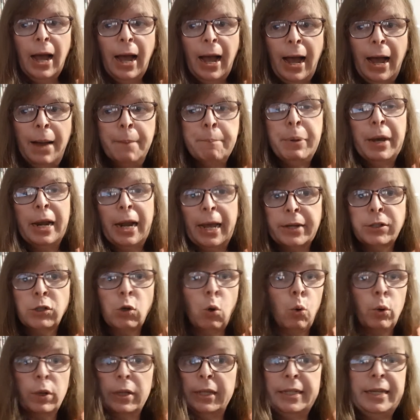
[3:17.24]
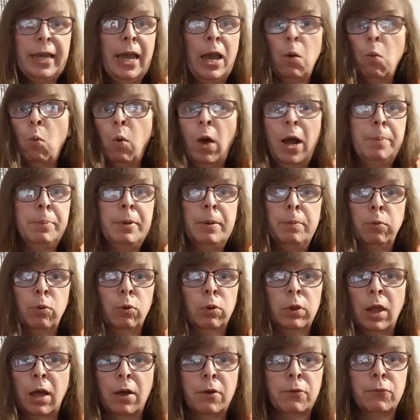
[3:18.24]
But I totally get why
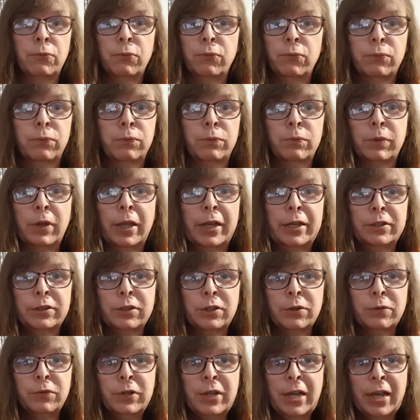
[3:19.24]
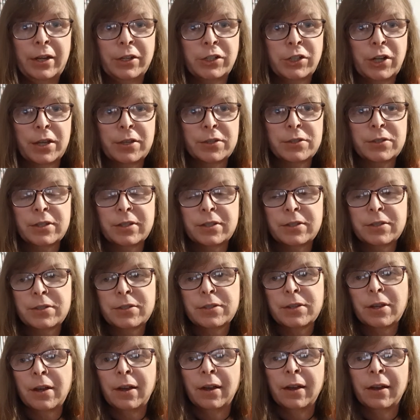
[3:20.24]
people love like the VHS.
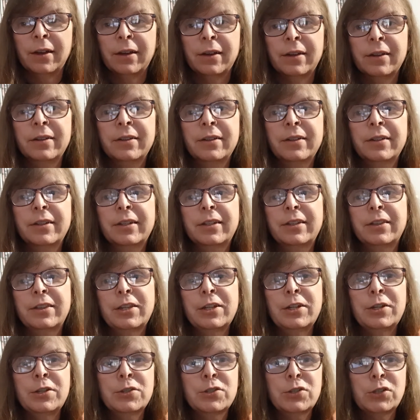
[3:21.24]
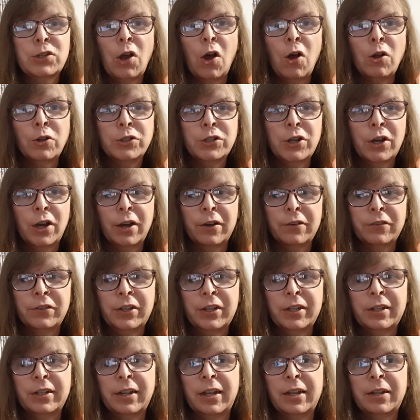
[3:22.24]
It's the nostalgia of
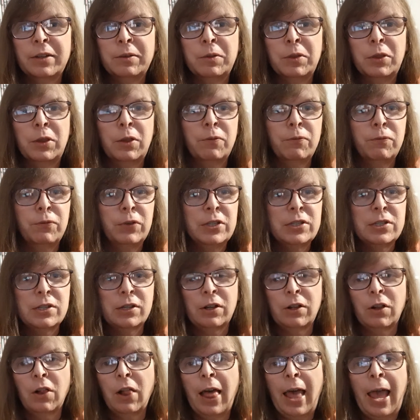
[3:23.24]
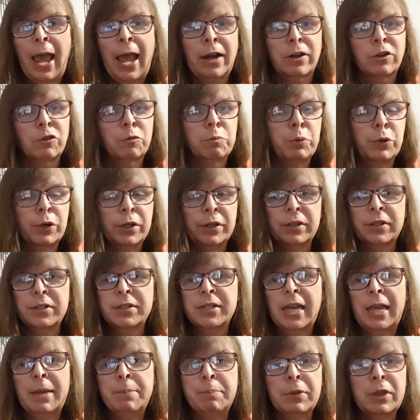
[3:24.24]
it and the physical act of putting the
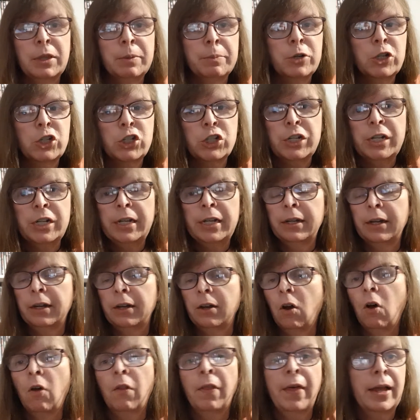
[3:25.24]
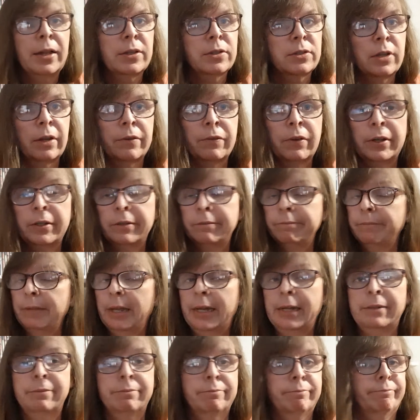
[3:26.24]
tape in the machine and all that stuff. I
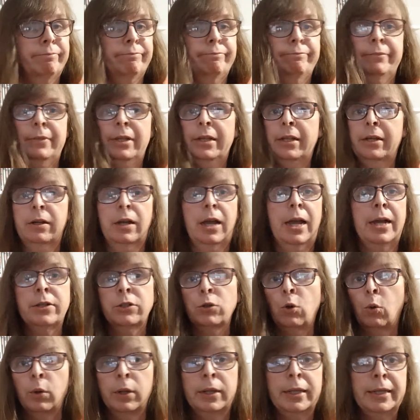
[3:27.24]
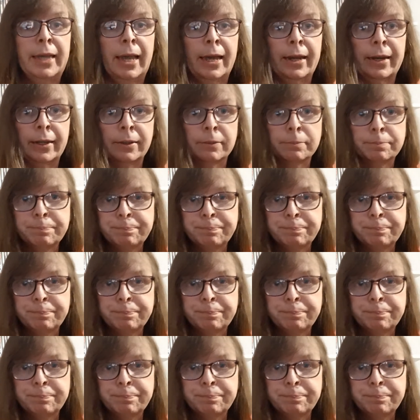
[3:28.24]
totally get it.